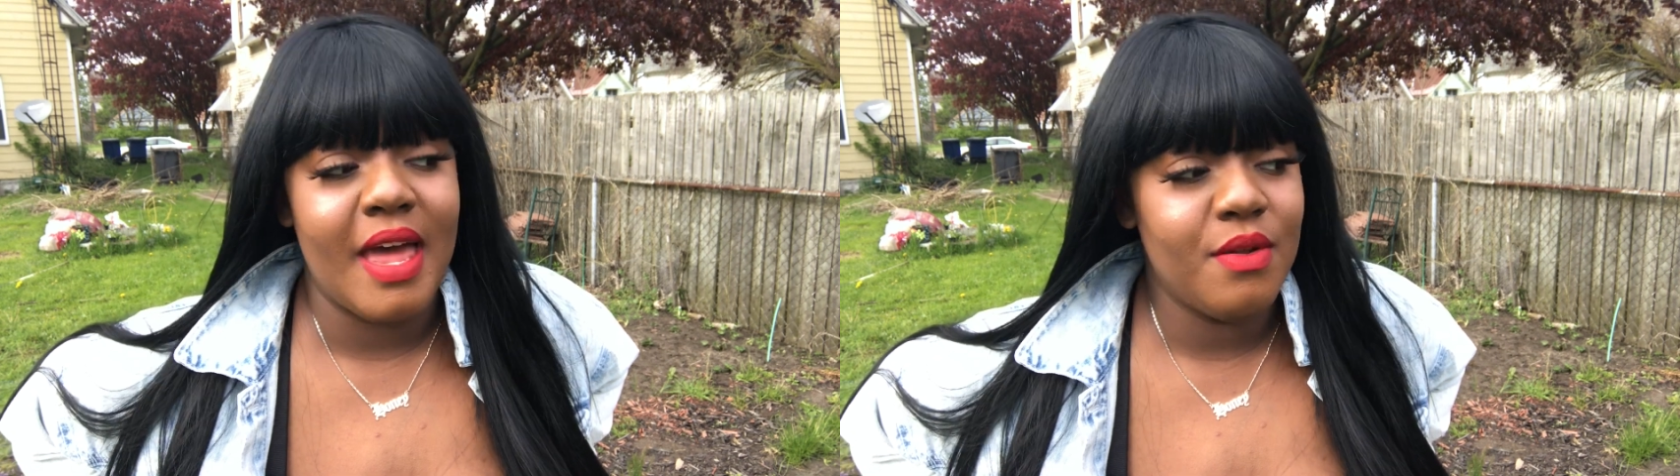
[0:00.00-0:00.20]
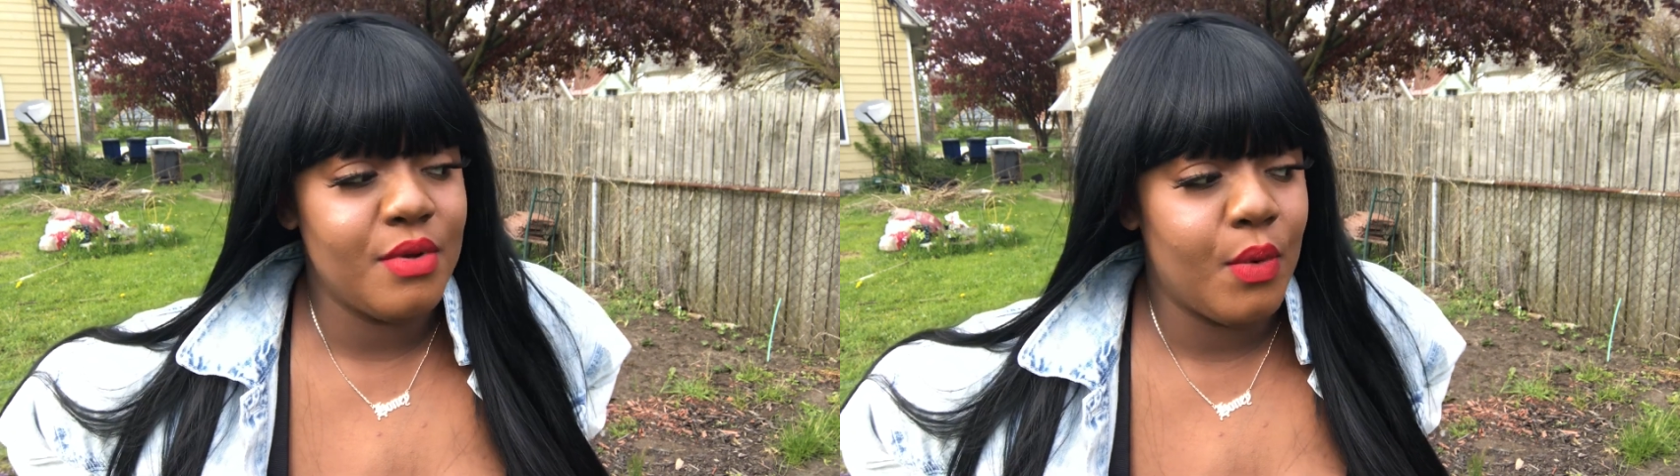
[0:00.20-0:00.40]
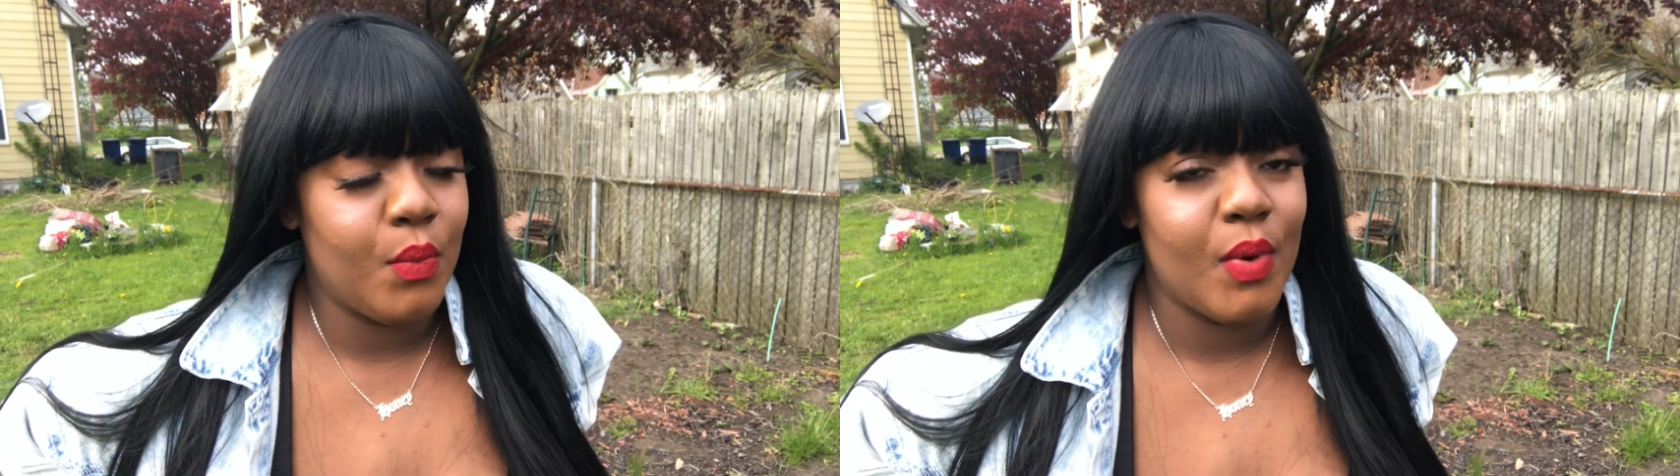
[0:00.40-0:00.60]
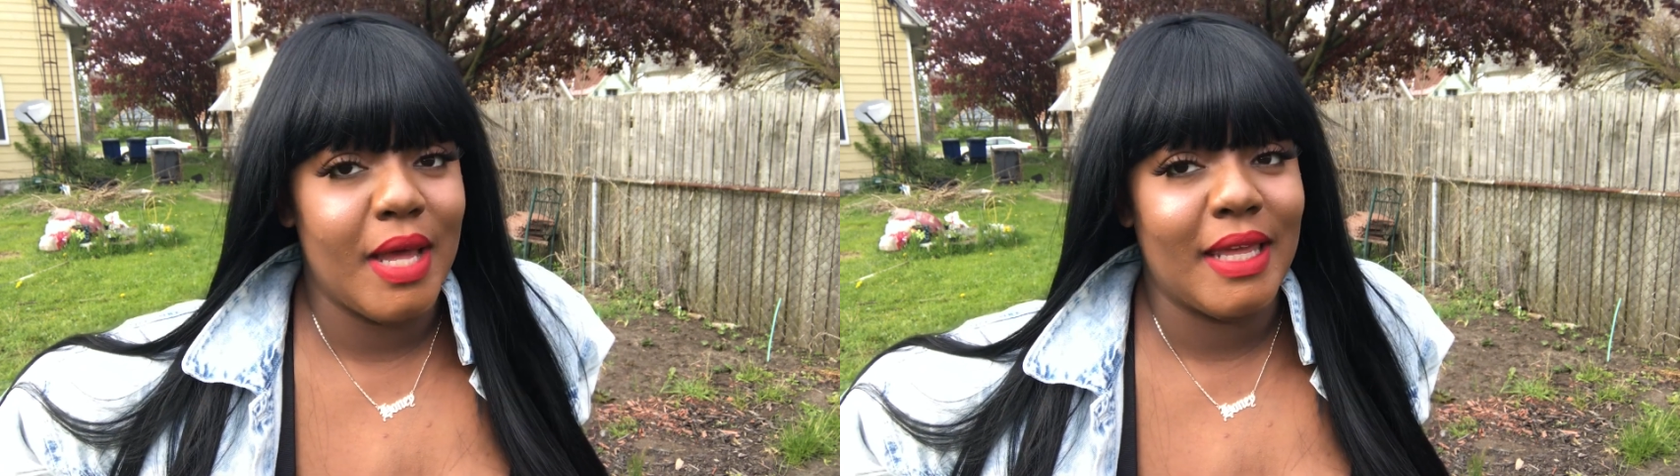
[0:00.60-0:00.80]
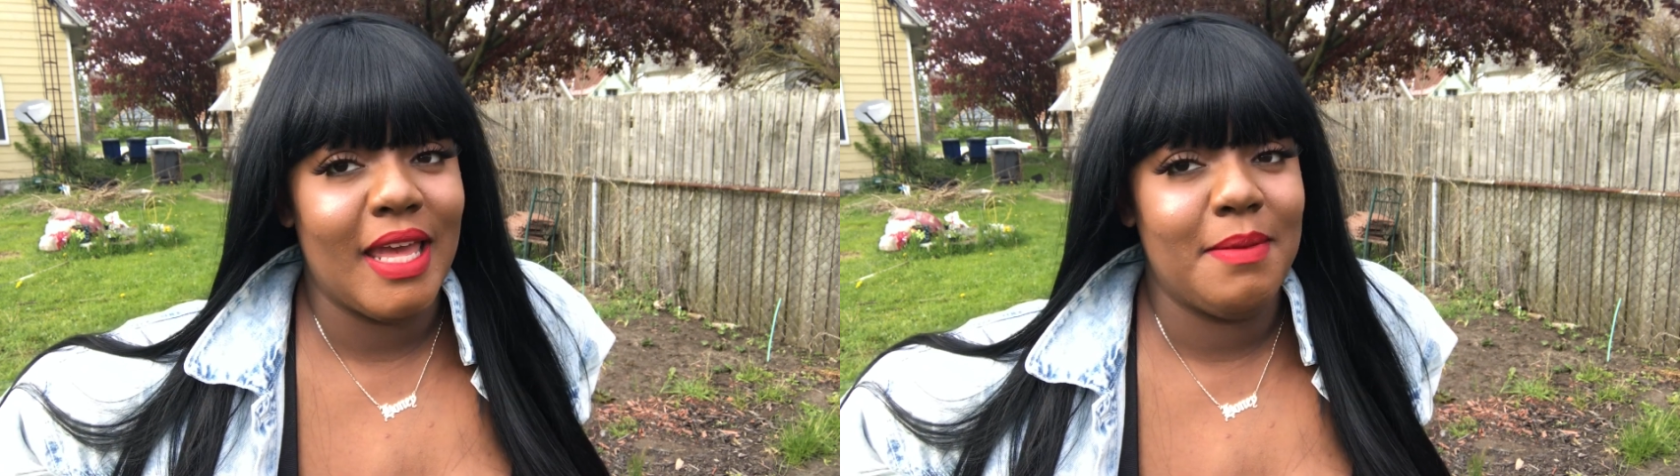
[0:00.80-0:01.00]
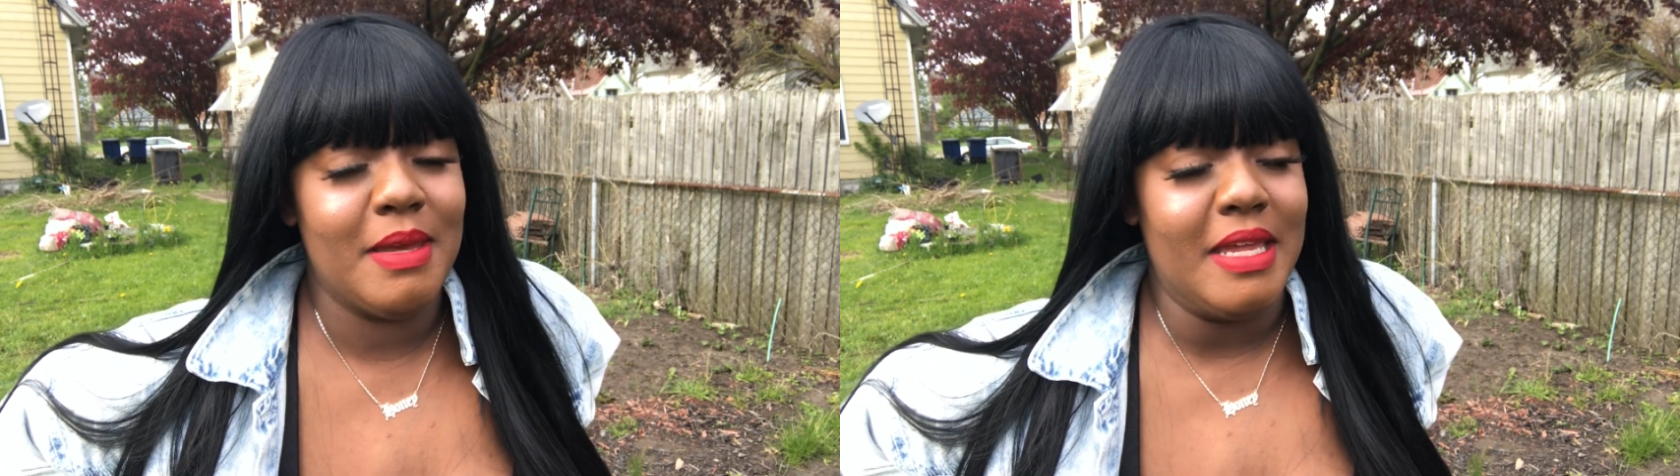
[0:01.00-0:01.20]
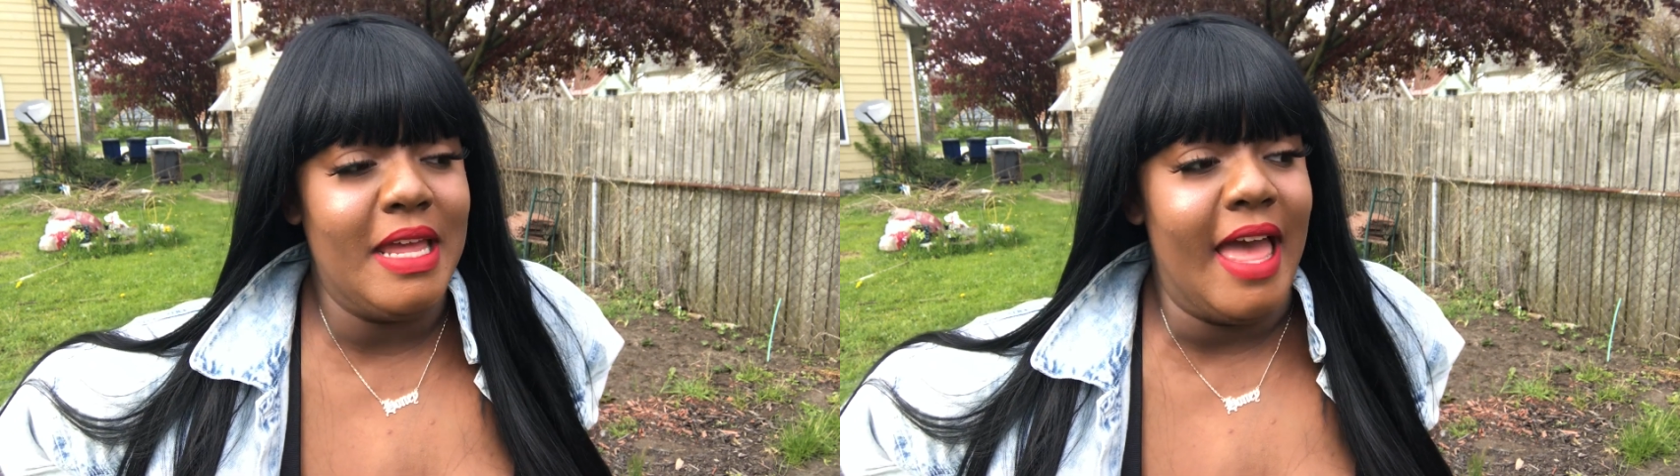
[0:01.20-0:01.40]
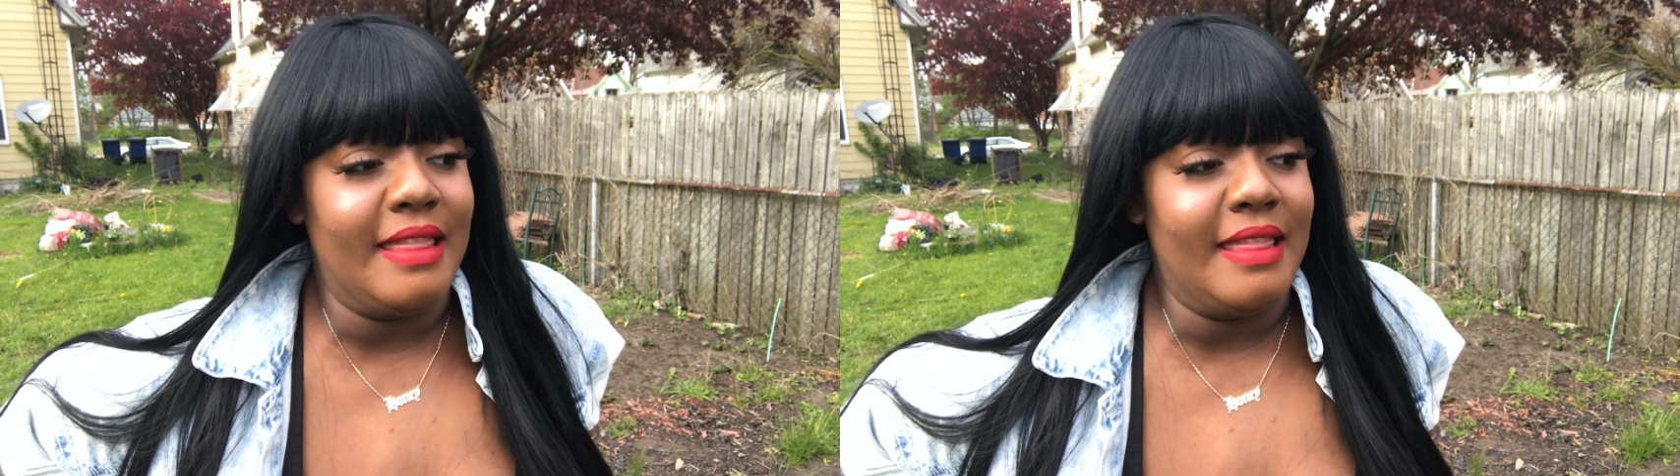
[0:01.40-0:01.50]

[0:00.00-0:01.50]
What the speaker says: I don't know what came in.